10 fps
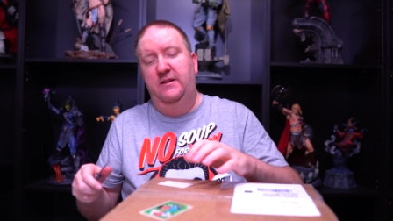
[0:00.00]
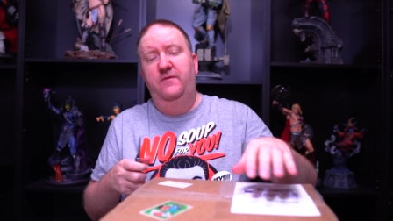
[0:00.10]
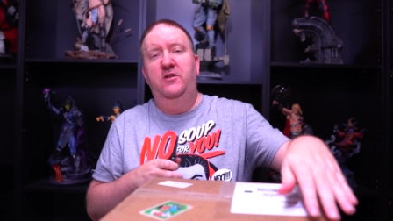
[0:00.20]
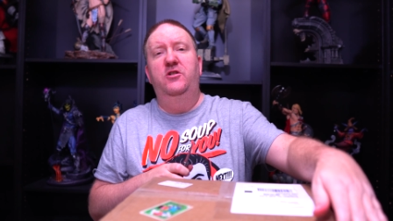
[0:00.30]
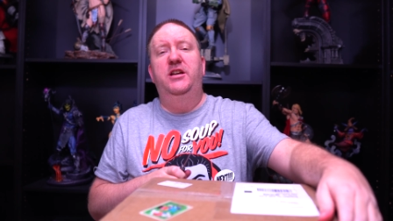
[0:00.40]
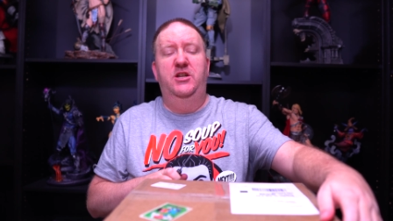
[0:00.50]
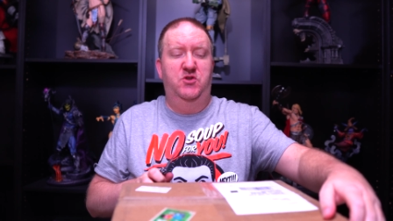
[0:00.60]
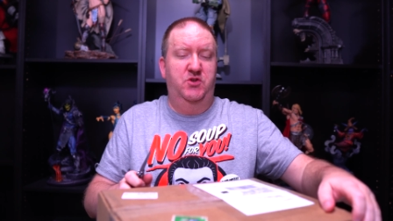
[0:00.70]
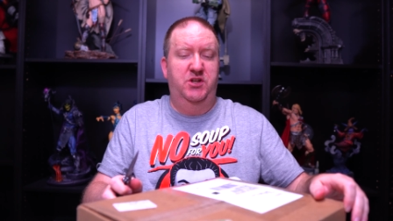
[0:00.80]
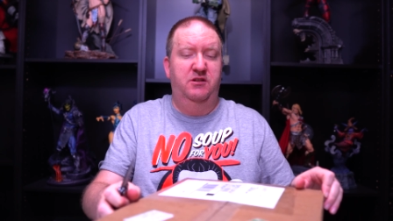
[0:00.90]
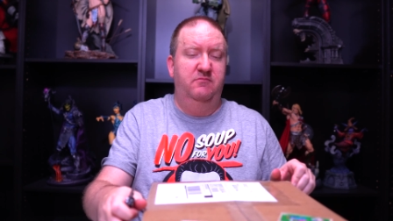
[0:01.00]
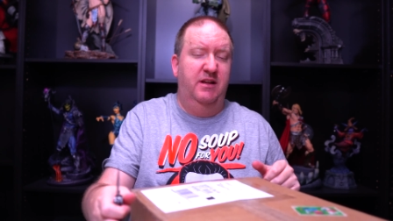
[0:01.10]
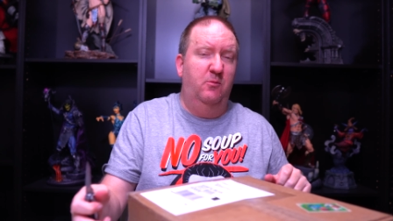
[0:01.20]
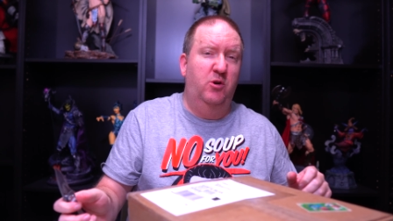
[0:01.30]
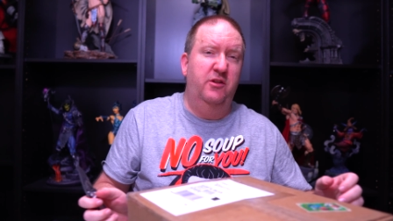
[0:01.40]
very interested.
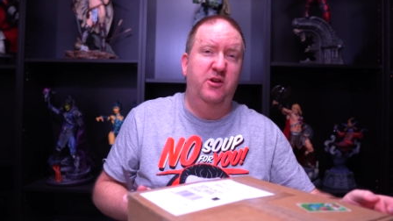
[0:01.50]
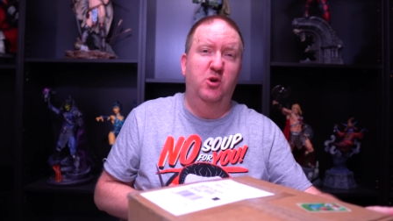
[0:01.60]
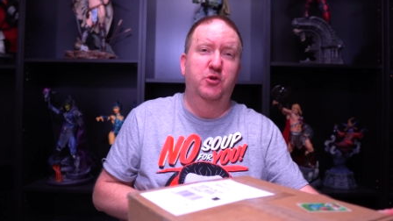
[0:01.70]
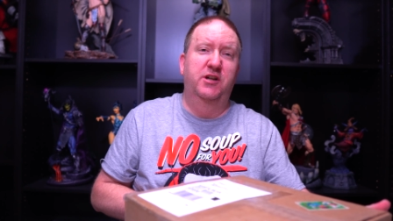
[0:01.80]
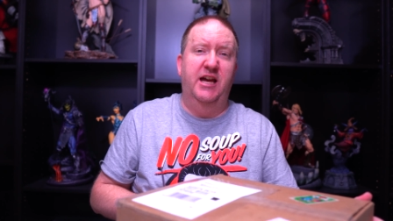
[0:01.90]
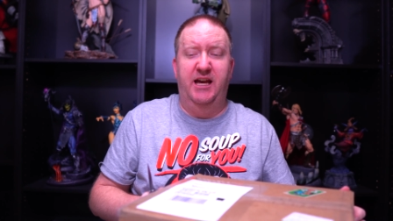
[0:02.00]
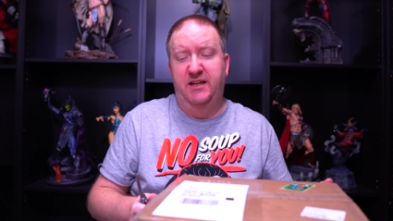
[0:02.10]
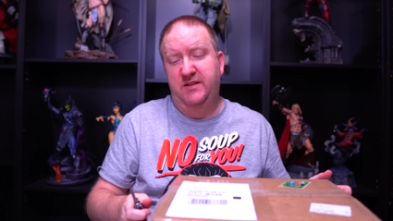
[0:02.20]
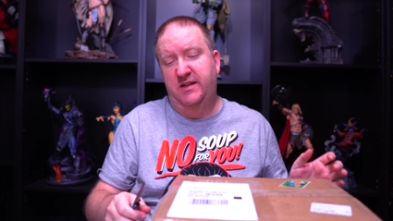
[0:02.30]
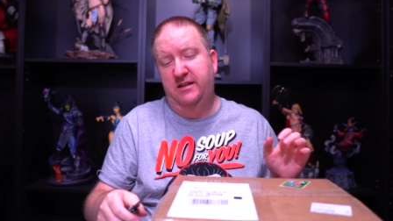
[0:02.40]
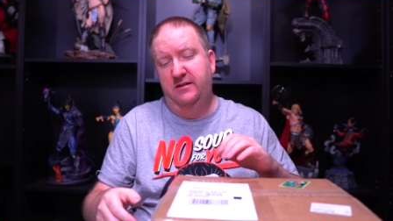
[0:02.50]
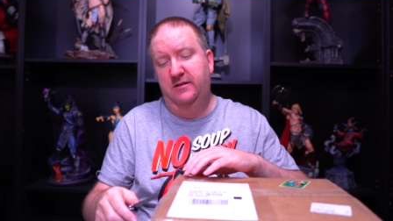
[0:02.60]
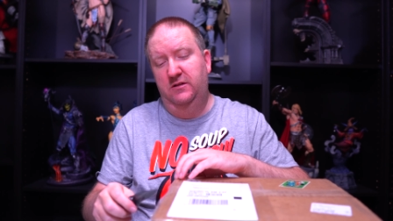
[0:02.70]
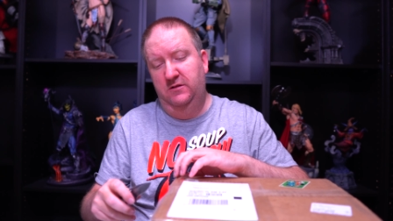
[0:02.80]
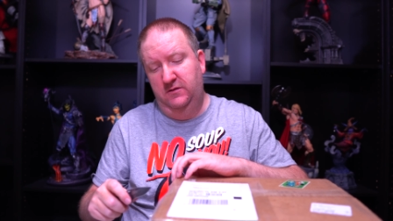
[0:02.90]
I'm one of the older guys,
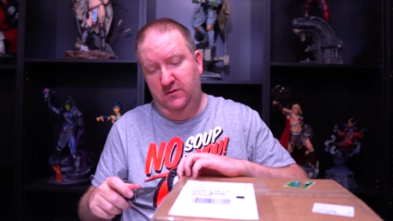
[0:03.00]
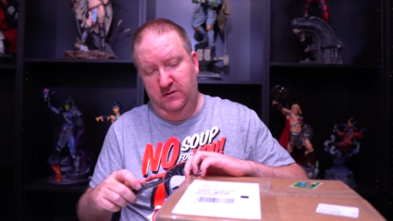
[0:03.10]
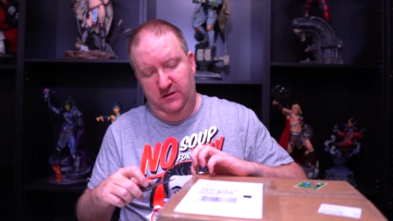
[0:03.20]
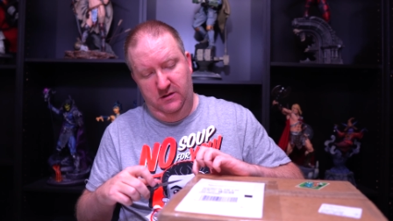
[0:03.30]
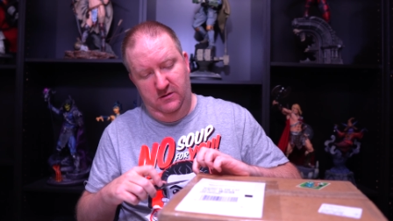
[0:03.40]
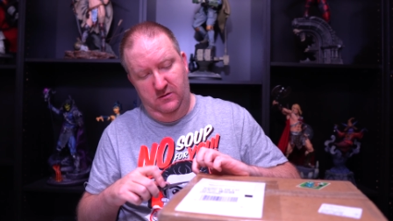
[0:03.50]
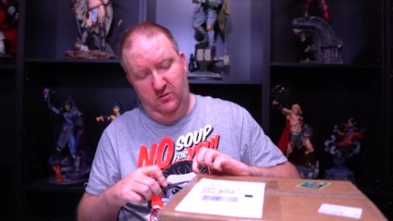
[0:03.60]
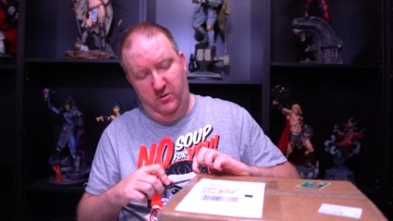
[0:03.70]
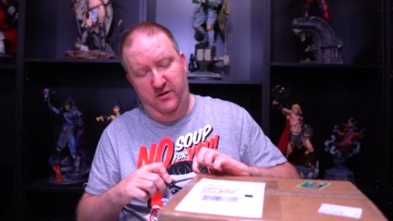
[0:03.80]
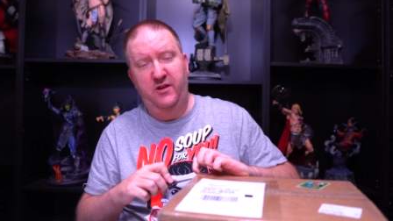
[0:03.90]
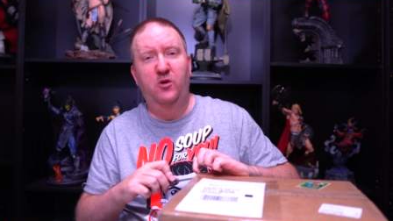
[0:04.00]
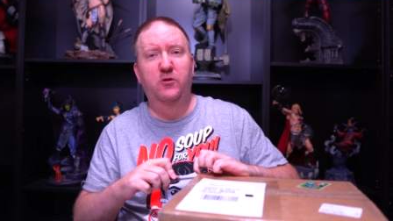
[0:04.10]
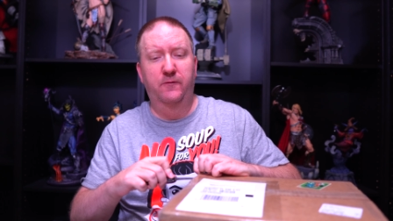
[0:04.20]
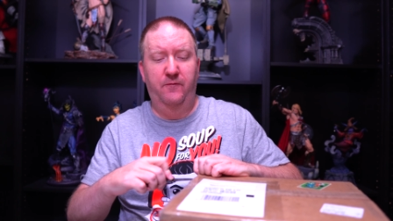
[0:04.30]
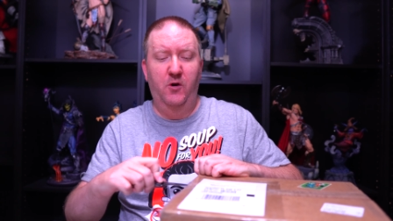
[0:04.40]
or one of the
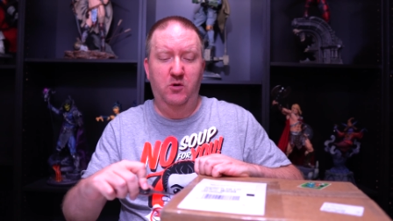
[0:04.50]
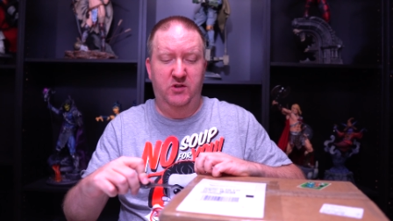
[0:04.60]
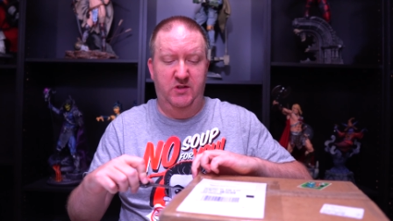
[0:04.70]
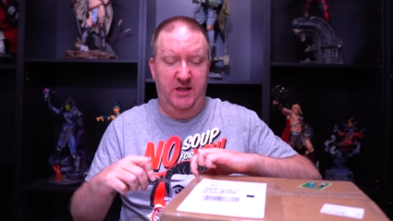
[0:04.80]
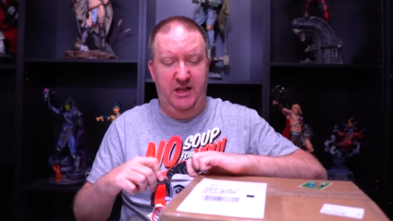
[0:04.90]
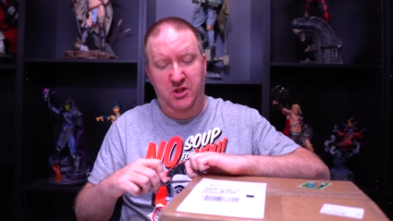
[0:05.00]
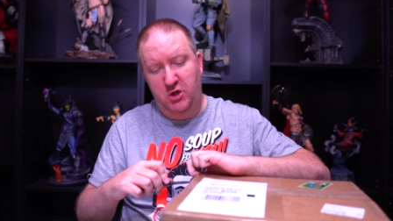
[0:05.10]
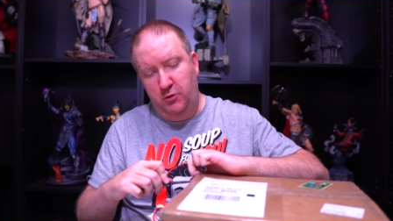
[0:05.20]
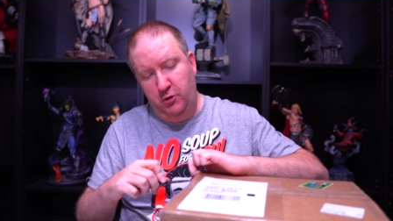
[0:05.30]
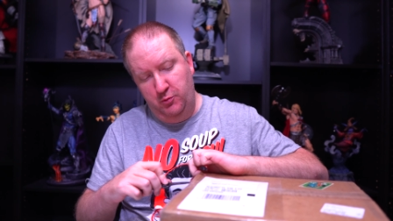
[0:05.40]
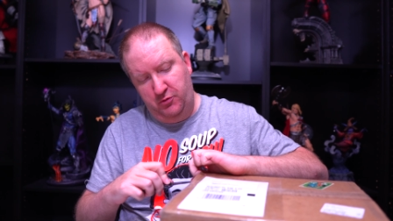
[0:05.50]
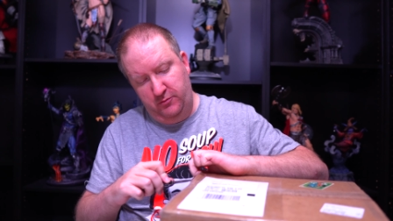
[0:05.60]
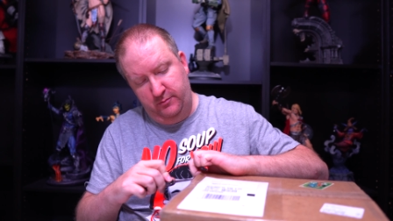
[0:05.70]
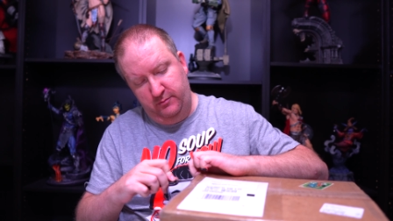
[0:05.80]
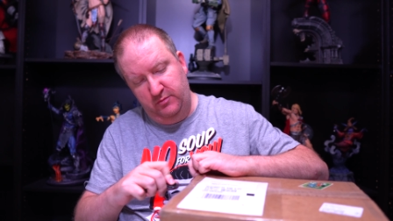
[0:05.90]
older folks in the group.
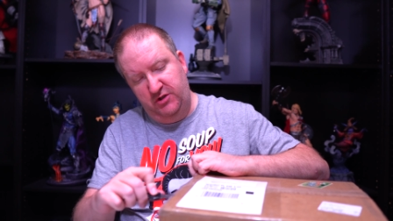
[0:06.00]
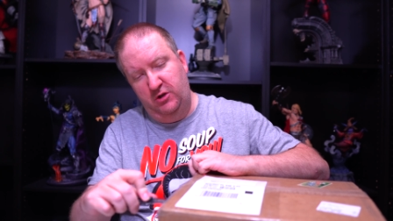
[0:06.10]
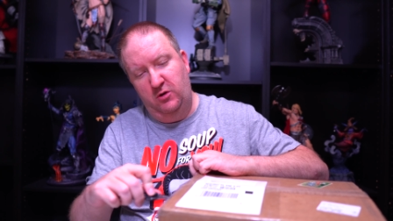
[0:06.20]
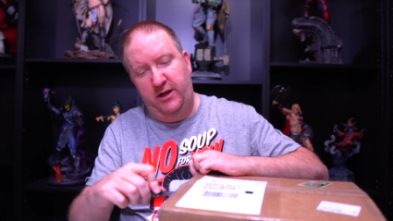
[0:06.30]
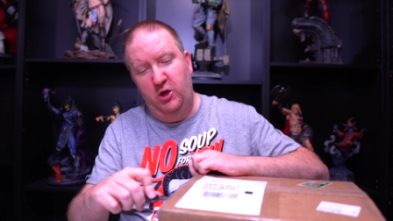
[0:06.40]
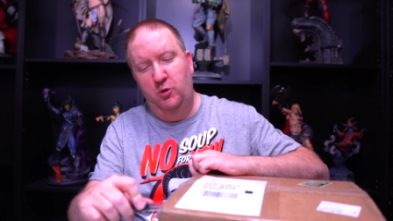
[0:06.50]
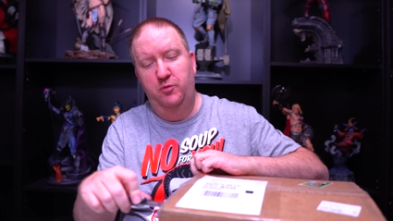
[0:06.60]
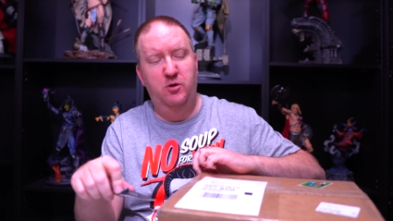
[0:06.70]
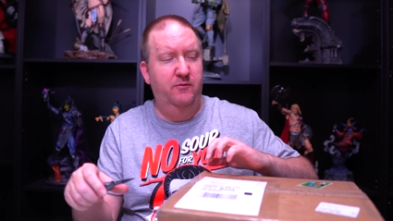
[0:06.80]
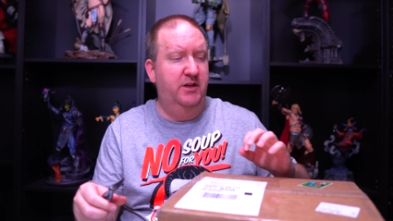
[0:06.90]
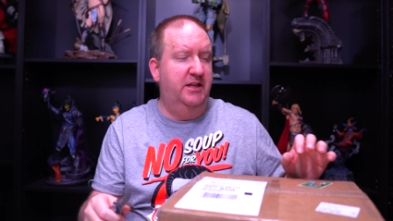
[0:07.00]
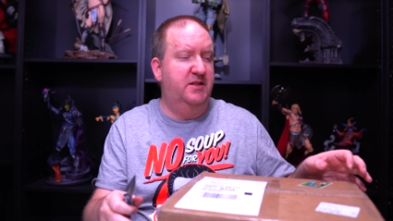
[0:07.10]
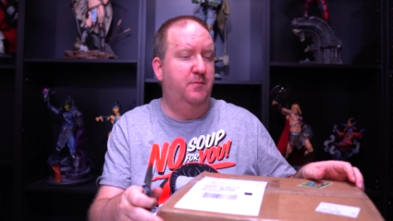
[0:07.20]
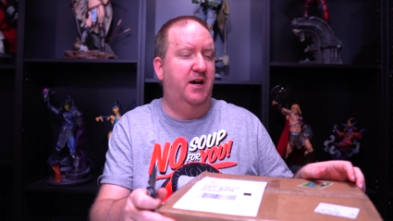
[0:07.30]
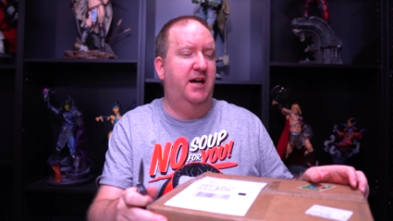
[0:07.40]
So I hope whoever
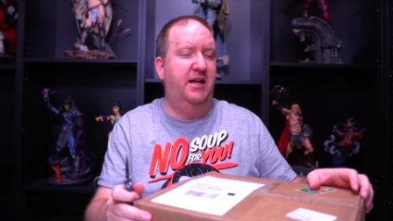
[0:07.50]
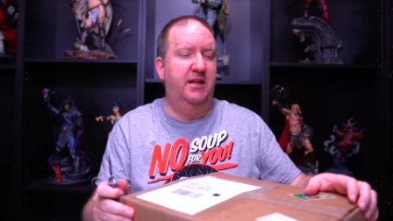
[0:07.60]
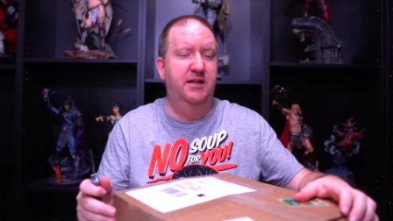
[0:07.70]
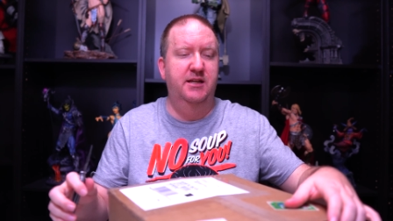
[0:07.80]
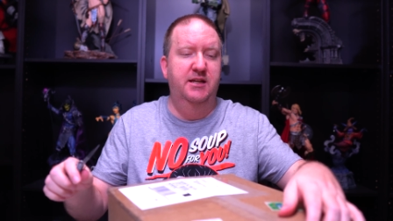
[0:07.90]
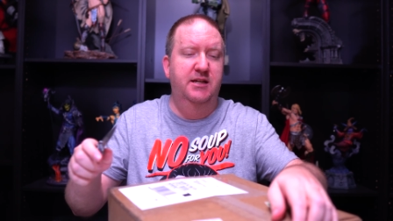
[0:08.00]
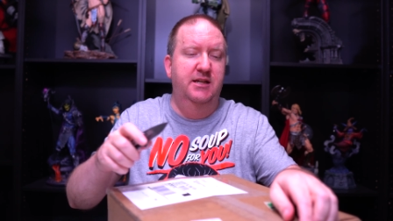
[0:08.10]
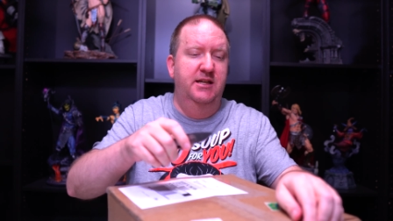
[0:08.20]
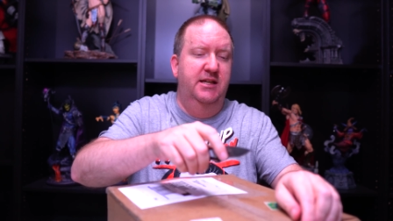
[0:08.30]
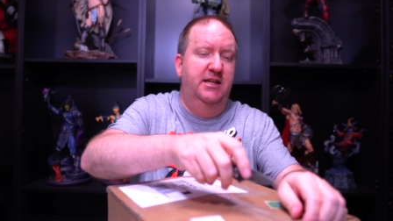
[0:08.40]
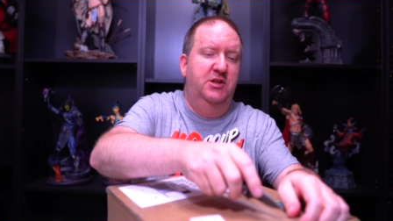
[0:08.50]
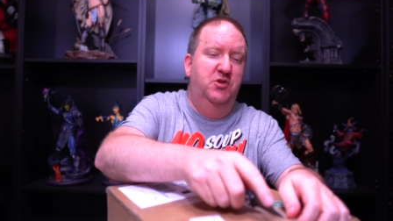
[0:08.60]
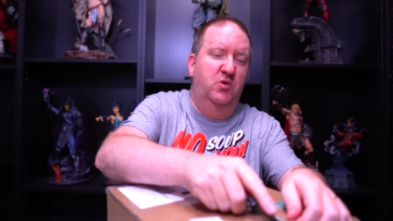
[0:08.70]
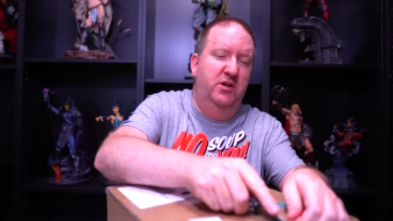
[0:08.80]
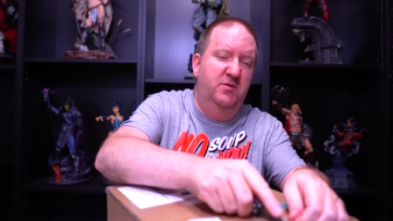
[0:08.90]
gets mine
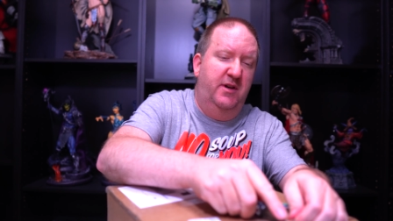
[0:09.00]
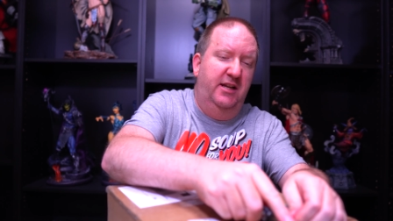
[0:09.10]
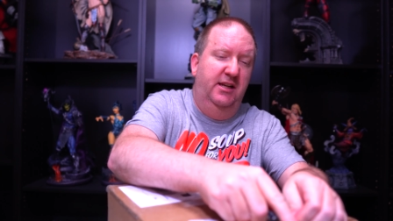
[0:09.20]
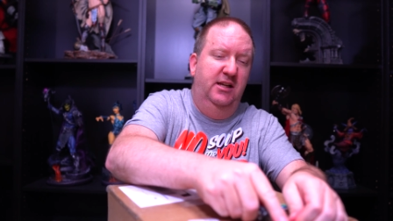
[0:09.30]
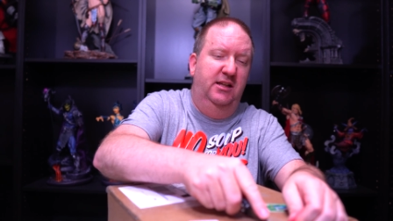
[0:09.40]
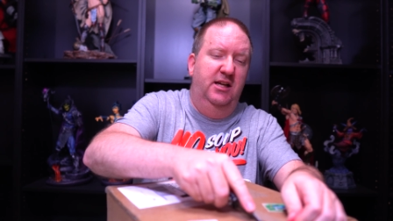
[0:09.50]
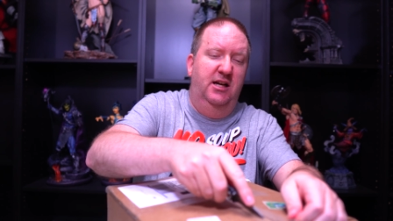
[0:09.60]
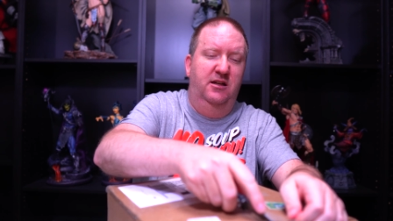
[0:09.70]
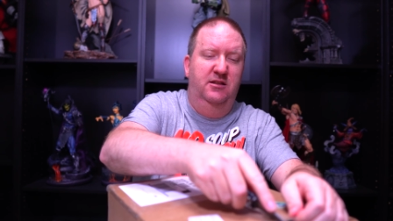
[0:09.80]
enjoys my little uh,